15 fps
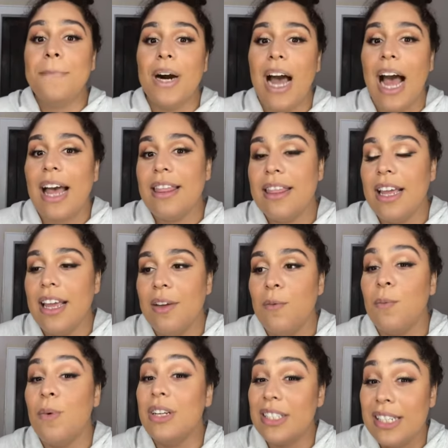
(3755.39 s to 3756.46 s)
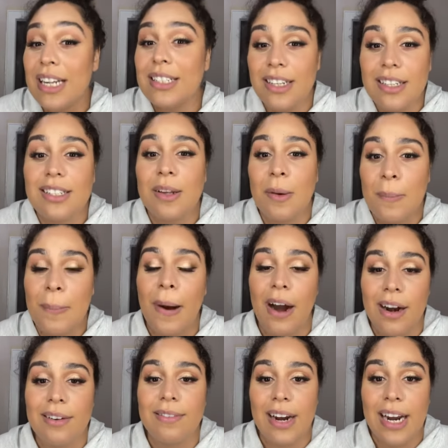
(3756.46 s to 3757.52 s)
but I think what sets us
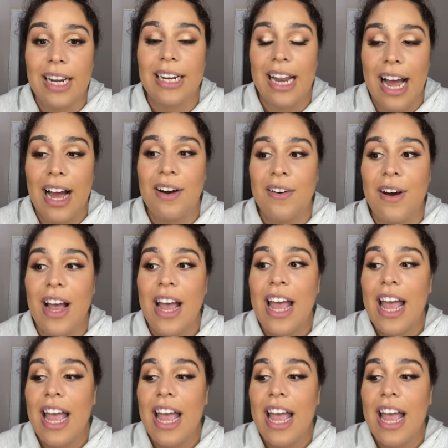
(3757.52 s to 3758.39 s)
apart right now